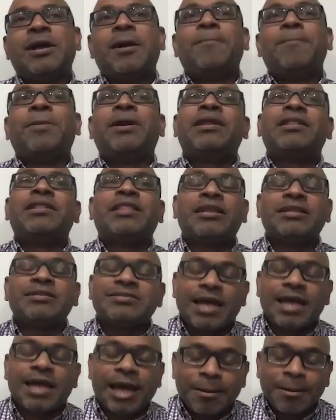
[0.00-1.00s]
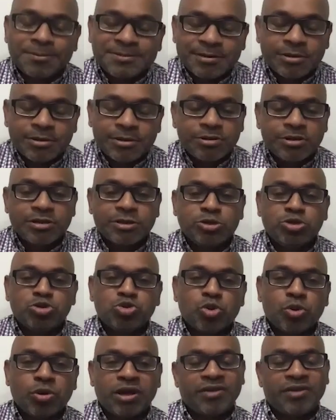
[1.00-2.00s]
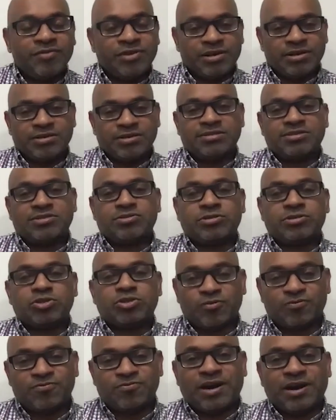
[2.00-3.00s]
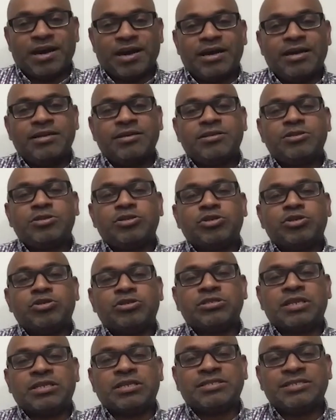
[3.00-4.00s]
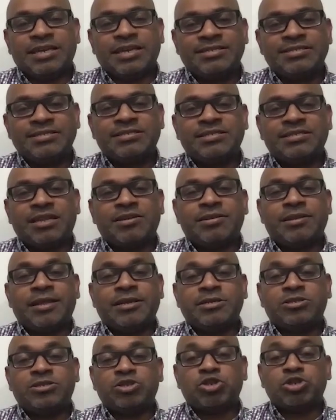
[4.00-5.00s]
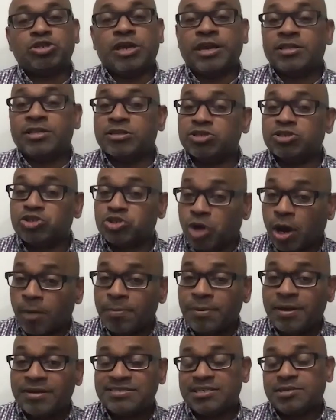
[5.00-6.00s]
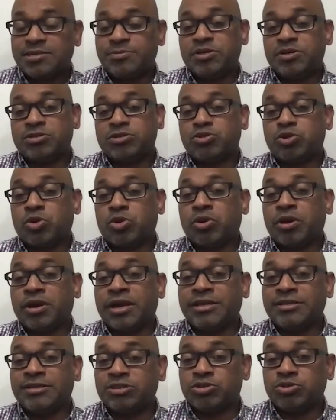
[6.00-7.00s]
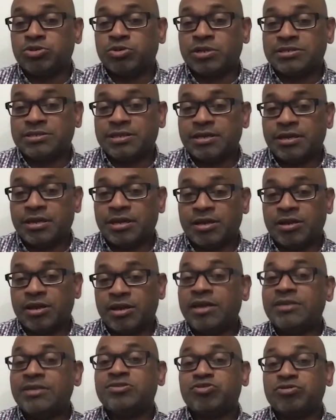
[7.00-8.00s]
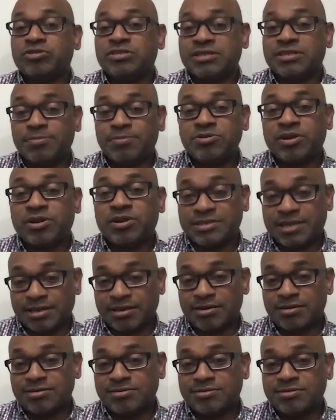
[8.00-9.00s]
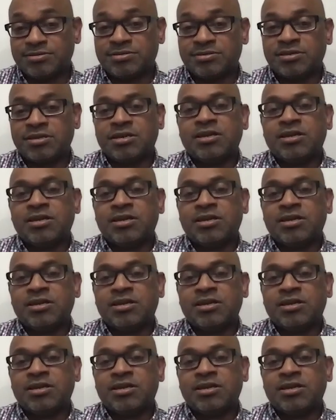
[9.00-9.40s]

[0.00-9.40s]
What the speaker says: But there is absolutely no evidence so far to suggest that they should either stop ACE inhibitors or ACE receptor antagonists.